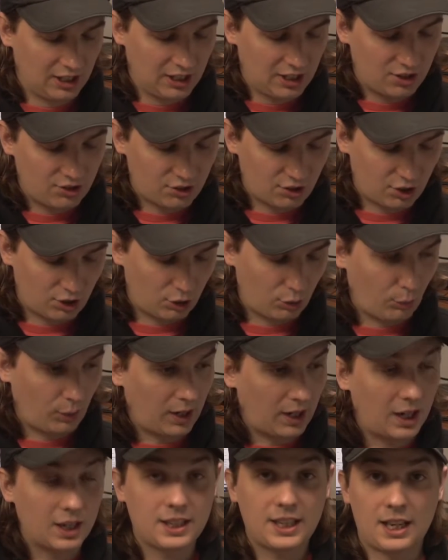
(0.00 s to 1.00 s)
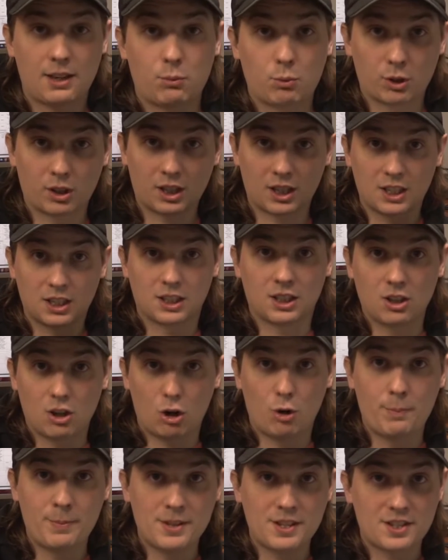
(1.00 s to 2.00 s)
So uh, yeah, we're going to
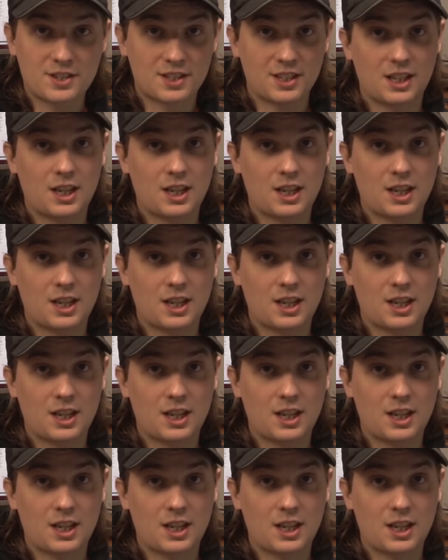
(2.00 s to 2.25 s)
open this thing